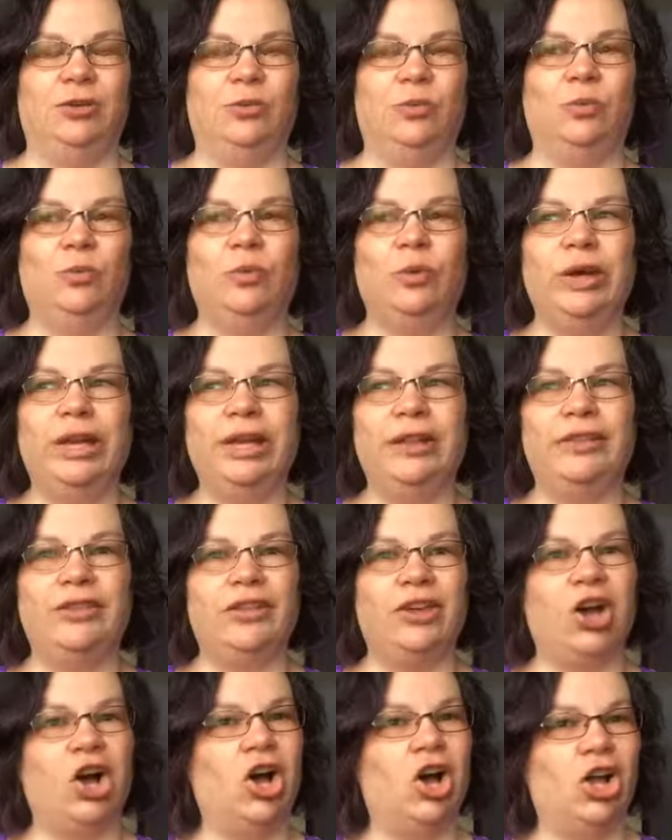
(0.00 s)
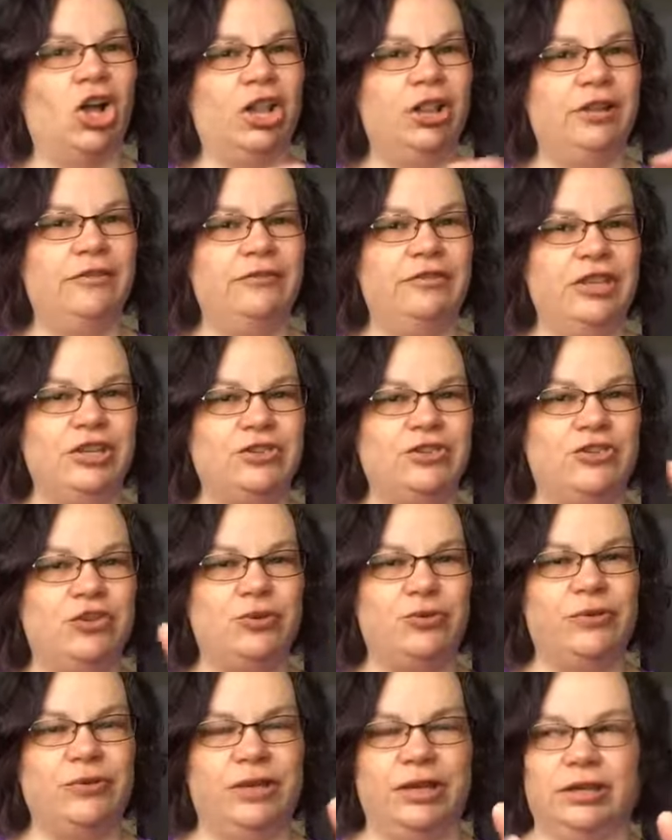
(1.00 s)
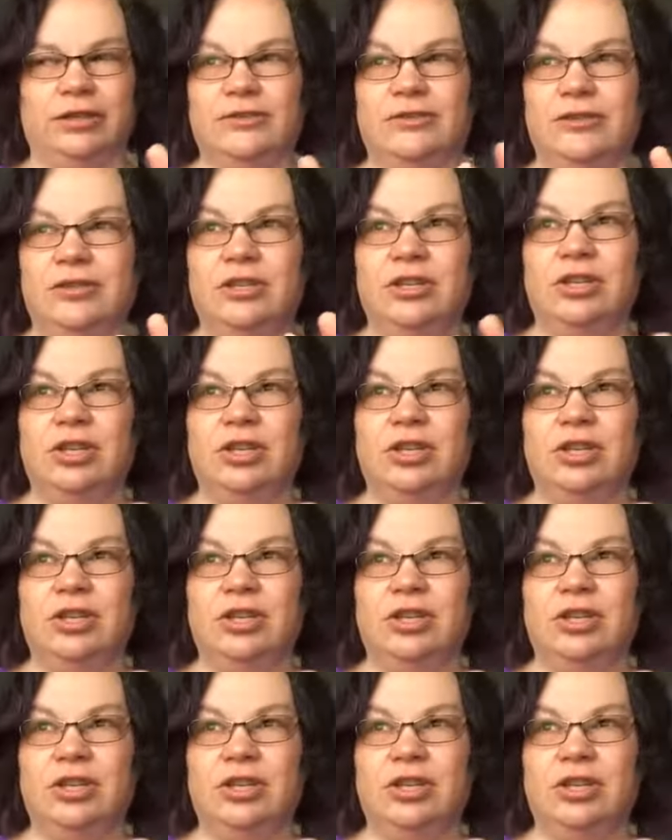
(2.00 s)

with all of these two things,